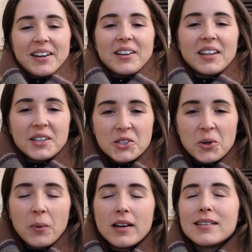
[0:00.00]
y'all, lunch
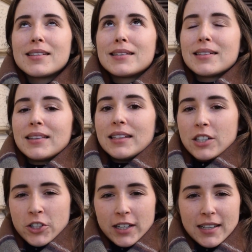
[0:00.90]
was
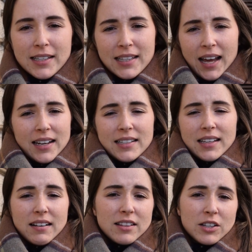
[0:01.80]
delicious. That is
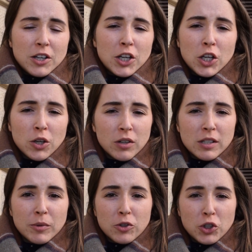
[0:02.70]
like the
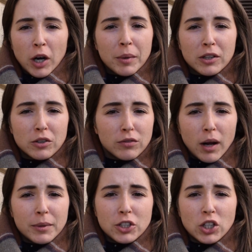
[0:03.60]
cutest, most charming little
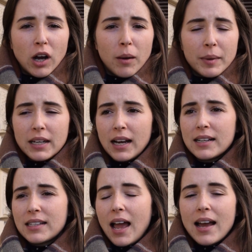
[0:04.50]
ramen shop. It
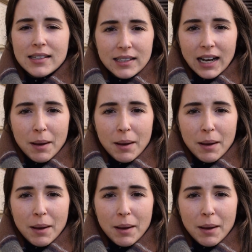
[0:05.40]
has excellent